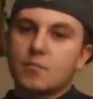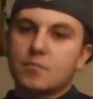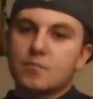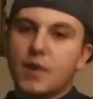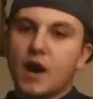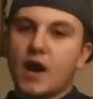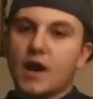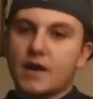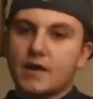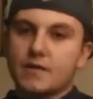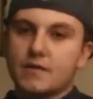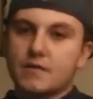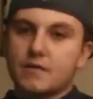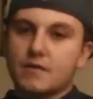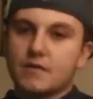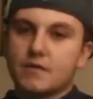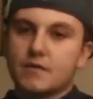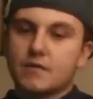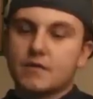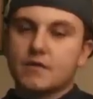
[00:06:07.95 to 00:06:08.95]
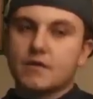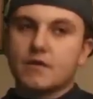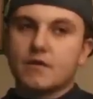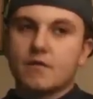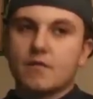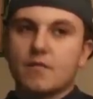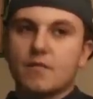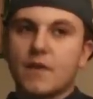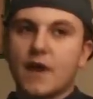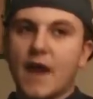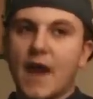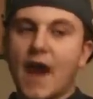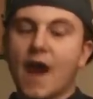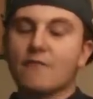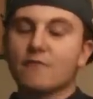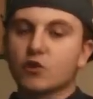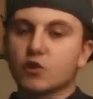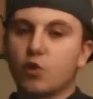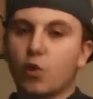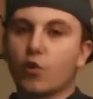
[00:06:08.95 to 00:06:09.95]
But they
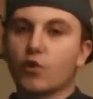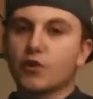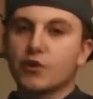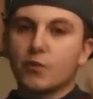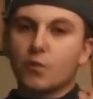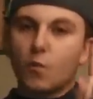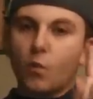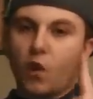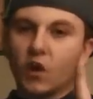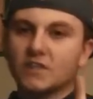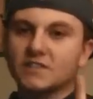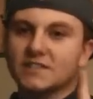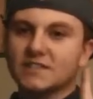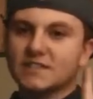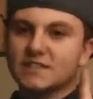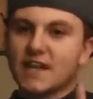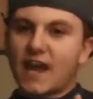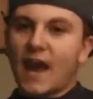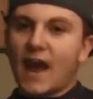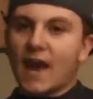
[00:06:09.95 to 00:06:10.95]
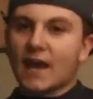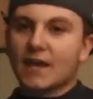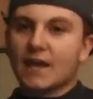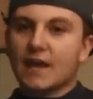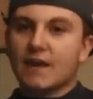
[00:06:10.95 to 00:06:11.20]
have recorded one sack